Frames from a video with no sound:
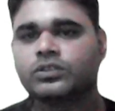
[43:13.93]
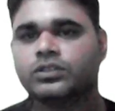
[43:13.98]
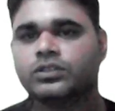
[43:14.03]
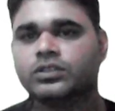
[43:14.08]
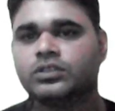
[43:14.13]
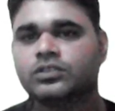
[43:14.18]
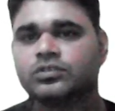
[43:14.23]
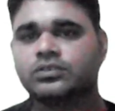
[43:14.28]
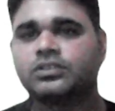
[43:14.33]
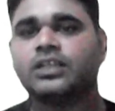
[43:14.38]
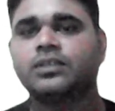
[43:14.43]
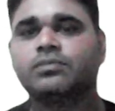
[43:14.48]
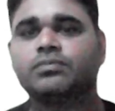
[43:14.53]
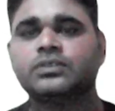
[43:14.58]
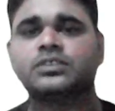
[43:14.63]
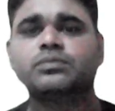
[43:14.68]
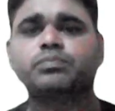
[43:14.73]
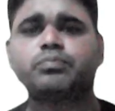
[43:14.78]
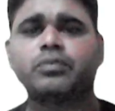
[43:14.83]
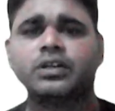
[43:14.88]
So, that
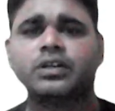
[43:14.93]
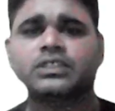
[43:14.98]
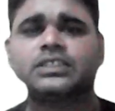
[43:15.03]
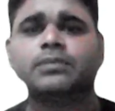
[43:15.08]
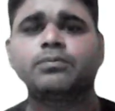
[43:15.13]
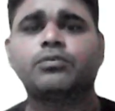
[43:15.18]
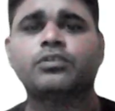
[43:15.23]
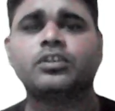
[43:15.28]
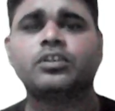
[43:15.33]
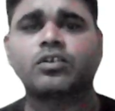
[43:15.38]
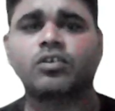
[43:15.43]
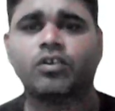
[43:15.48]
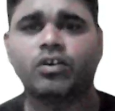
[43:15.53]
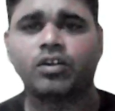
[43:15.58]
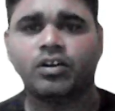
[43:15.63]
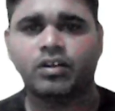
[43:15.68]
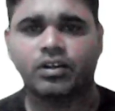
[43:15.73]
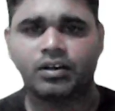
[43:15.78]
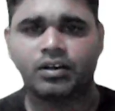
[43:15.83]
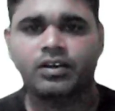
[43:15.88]
means, for example, the
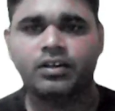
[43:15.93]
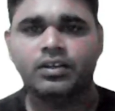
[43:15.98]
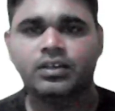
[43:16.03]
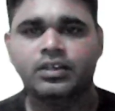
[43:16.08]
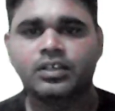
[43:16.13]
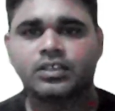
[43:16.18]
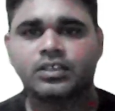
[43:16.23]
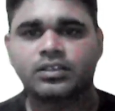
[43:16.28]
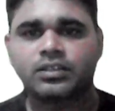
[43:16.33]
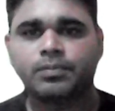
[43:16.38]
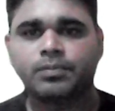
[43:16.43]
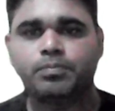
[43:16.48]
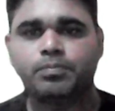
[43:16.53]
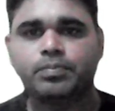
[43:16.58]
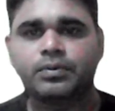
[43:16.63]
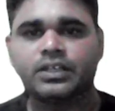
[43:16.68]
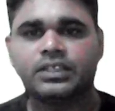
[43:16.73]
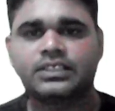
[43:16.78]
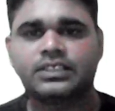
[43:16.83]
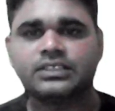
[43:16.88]
color, the
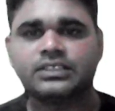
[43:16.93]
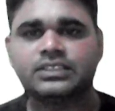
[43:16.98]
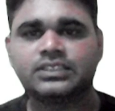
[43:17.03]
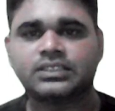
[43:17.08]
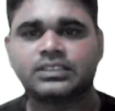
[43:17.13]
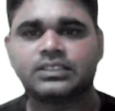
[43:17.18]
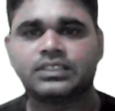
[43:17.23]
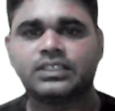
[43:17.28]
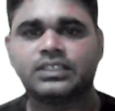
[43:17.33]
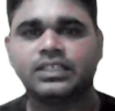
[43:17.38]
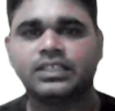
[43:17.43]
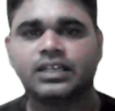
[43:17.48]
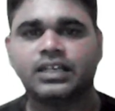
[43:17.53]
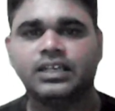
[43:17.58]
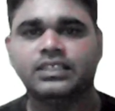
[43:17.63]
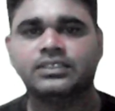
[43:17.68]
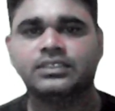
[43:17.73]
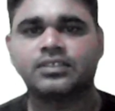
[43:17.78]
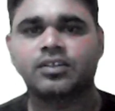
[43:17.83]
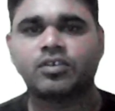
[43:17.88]
British
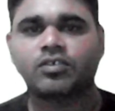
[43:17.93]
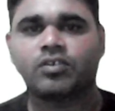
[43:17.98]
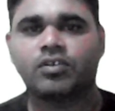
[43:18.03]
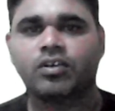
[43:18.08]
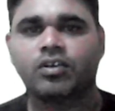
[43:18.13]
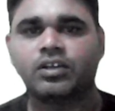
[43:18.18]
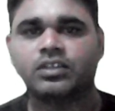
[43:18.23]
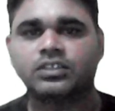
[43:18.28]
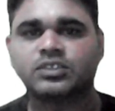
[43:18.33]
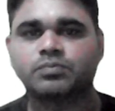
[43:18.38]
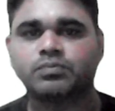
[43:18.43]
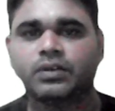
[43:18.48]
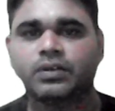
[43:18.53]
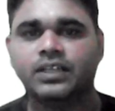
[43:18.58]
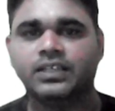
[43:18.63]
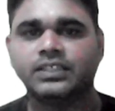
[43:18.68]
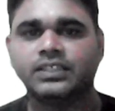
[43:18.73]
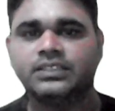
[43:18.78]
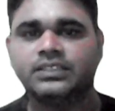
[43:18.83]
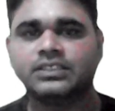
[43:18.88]
English the color
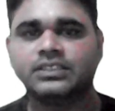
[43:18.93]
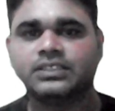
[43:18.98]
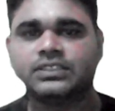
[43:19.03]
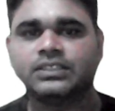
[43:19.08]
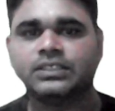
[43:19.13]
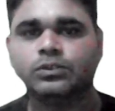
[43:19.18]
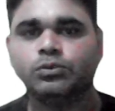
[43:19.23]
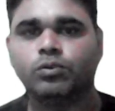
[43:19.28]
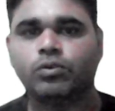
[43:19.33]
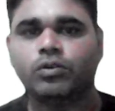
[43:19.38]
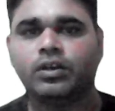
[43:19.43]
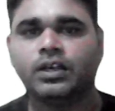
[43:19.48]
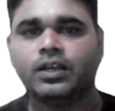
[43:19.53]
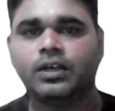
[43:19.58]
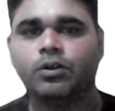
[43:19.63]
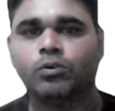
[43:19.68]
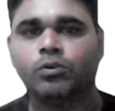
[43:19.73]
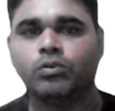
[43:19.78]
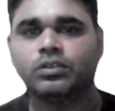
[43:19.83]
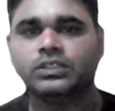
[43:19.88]
spelling is
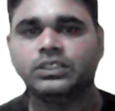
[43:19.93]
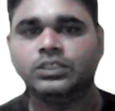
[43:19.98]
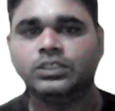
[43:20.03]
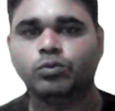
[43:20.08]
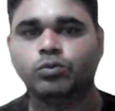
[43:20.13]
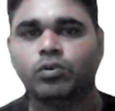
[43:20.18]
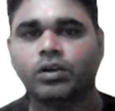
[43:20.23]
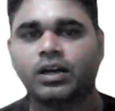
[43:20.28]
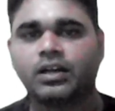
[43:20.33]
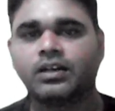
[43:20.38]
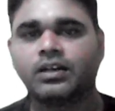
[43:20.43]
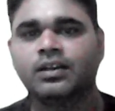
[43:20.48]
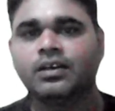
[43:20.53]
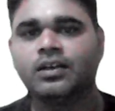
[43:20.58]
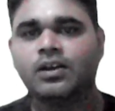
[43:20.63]
COLOUR,